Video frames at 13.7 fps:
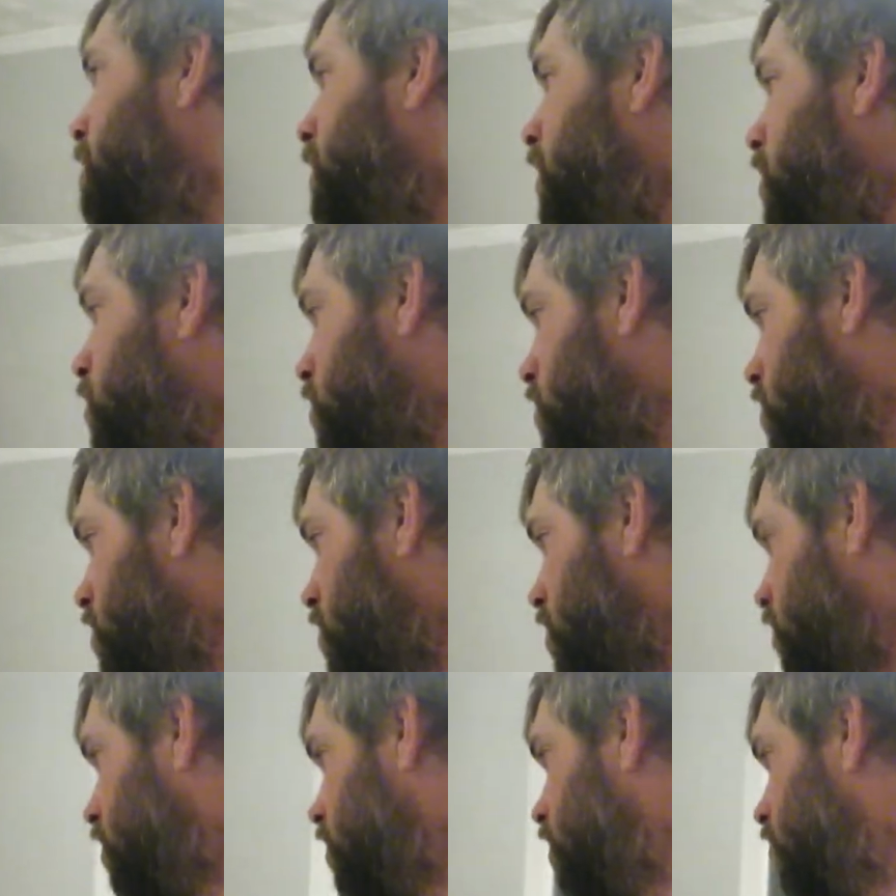So maybe just
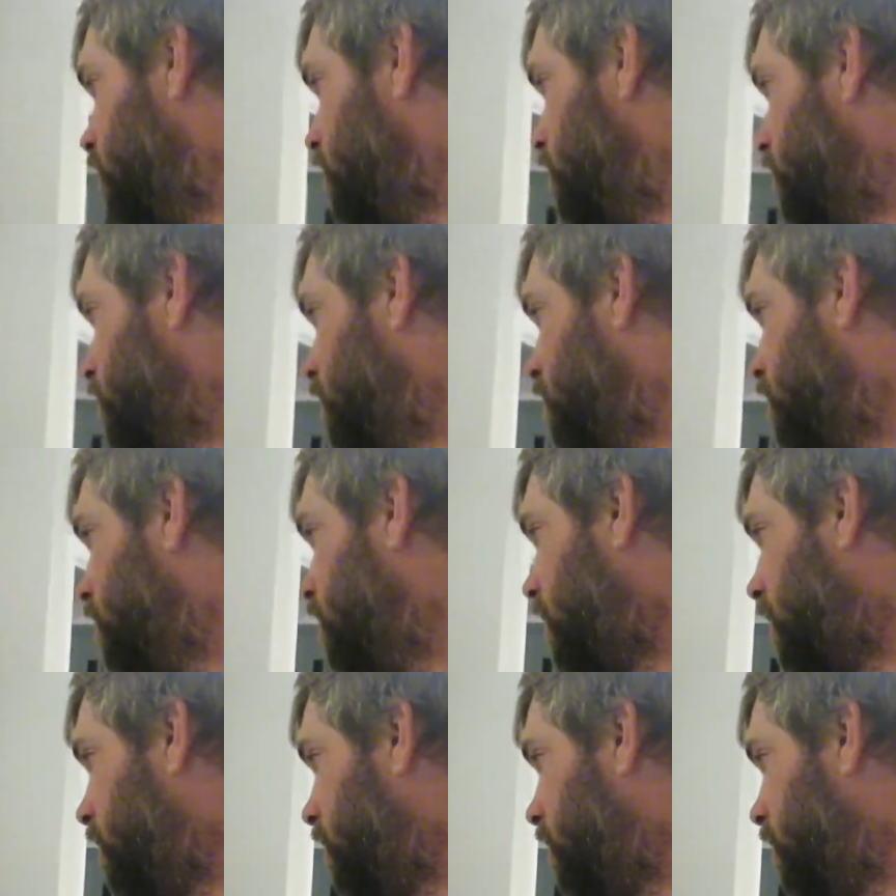I